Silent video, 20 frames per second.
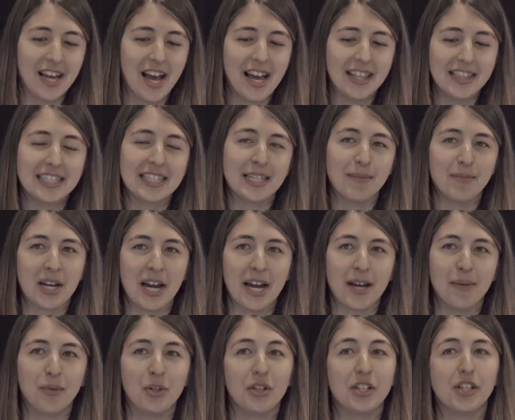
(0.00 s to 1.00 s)
At the same
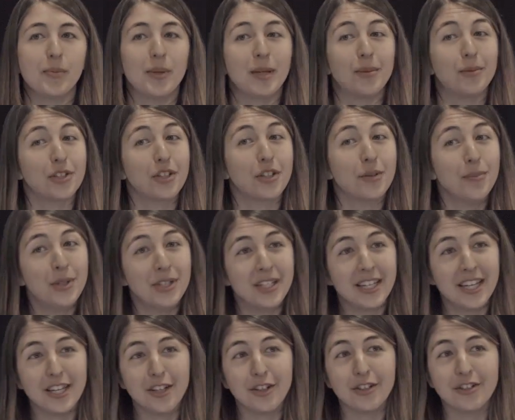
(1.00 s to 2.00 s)
time, you need to be able to
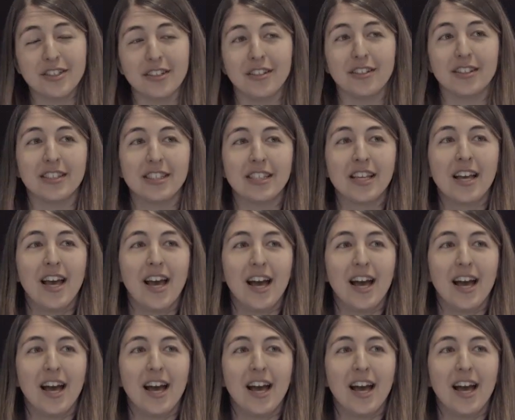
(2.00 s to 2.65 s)
communicate your results.